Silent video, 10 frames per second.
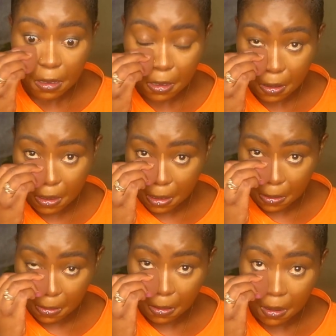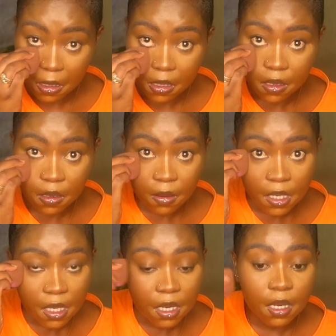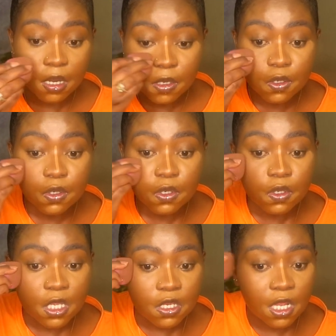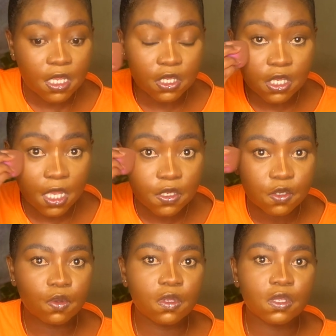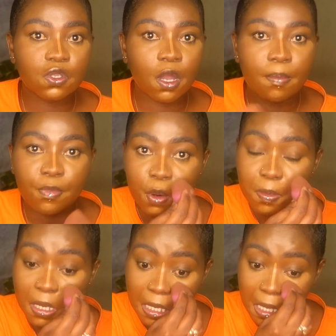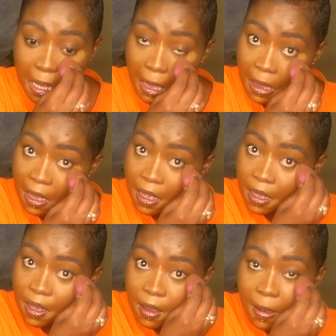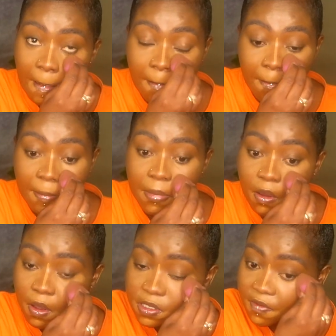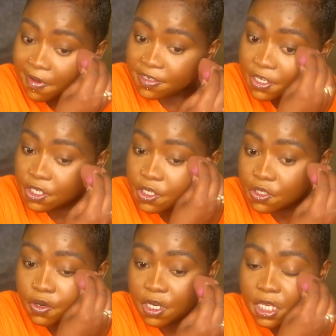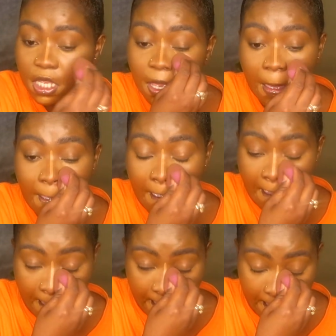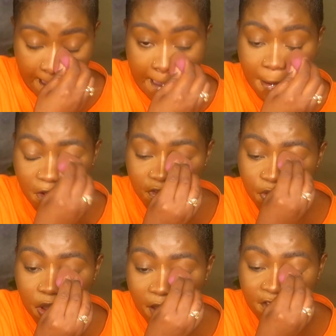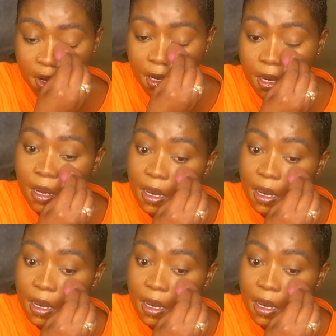Just let this one here, should actually just do the job properly because the foundation is already full cover.